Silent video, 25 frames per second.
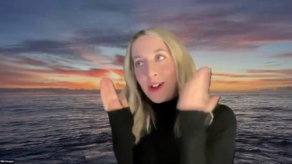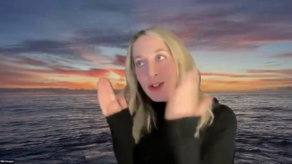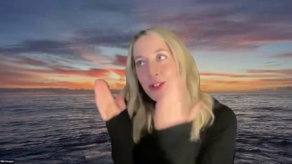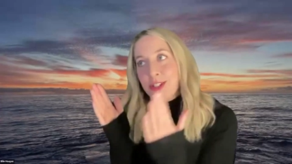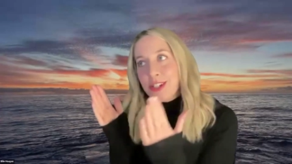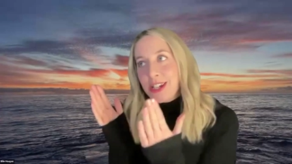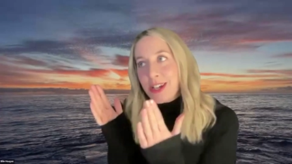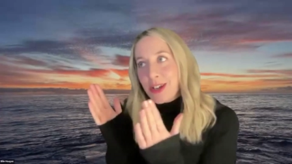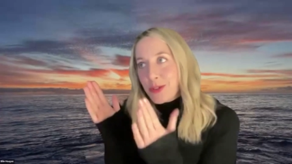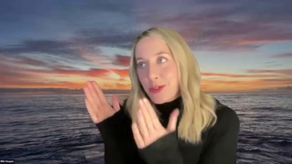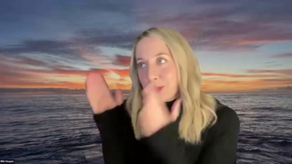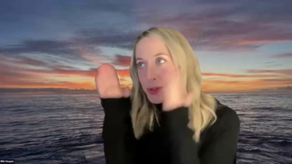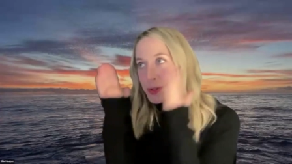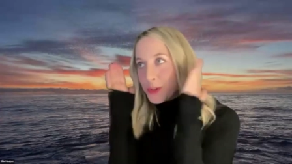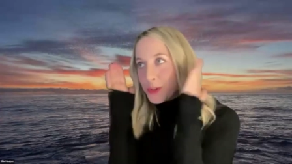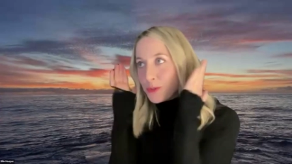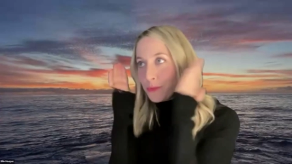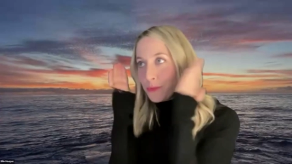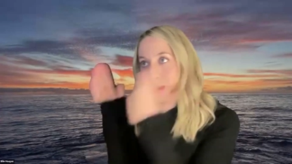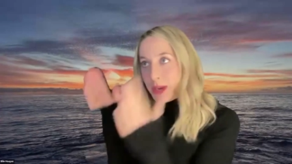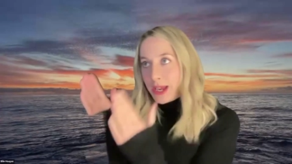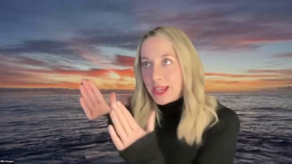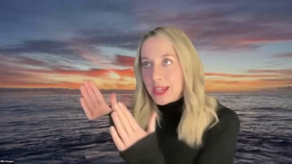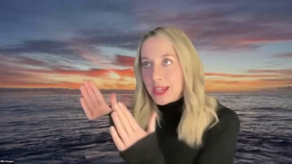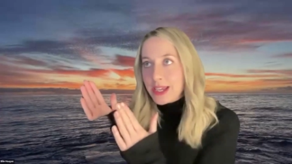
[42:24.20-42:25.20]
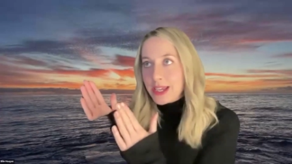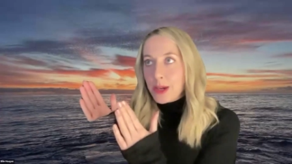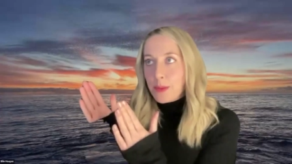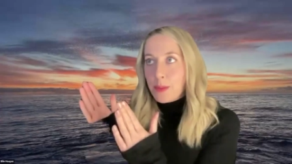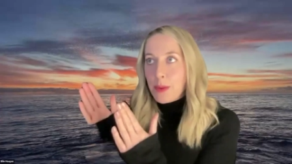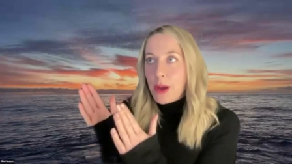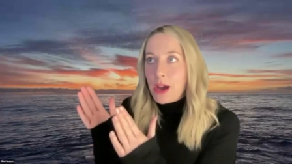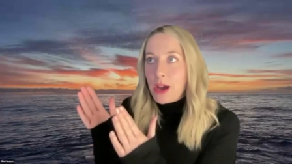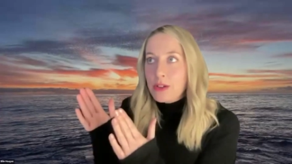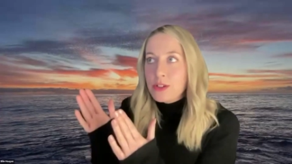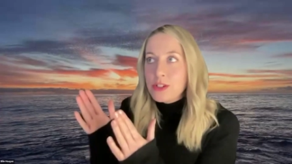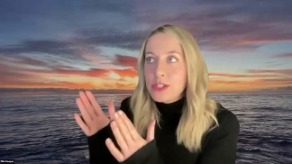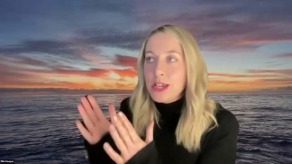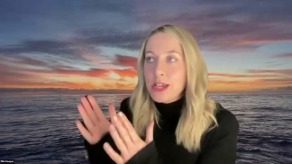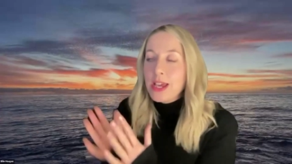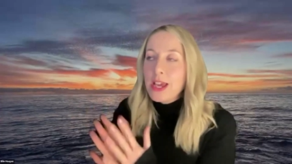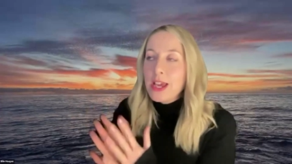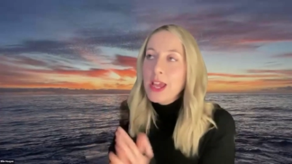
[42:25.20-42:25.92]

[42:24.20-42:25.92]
about it, or sort of blinkered about it.